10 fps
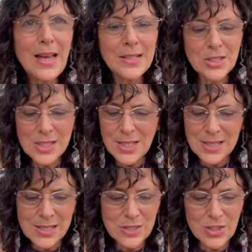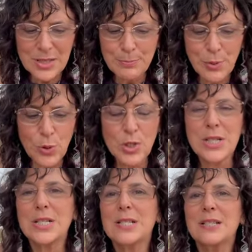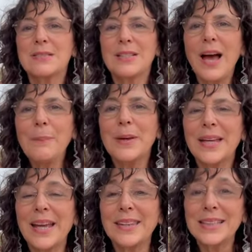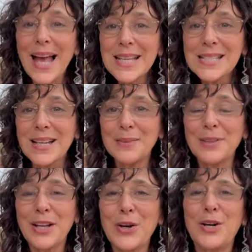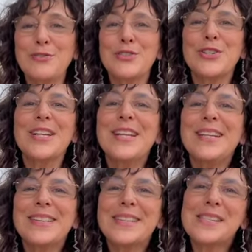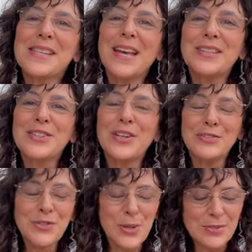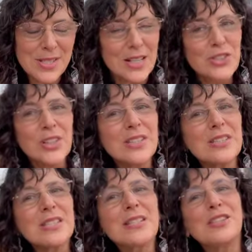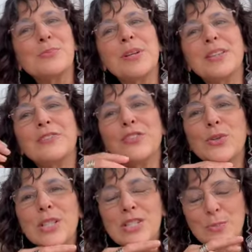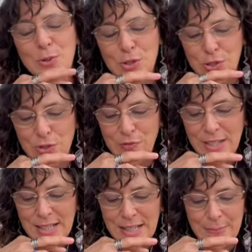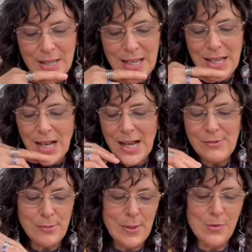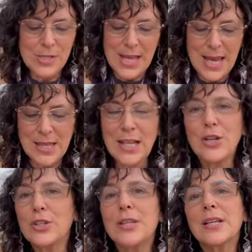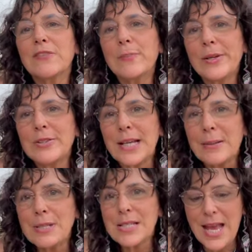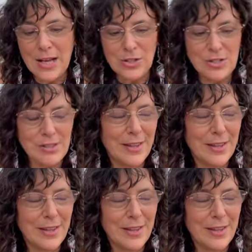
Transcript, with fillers: I just think it's such an important topic. And the last time that I offered the set of 12 sessions, the six month focus on personal freedom, I remember saying that I couldn't think of a better time to tackle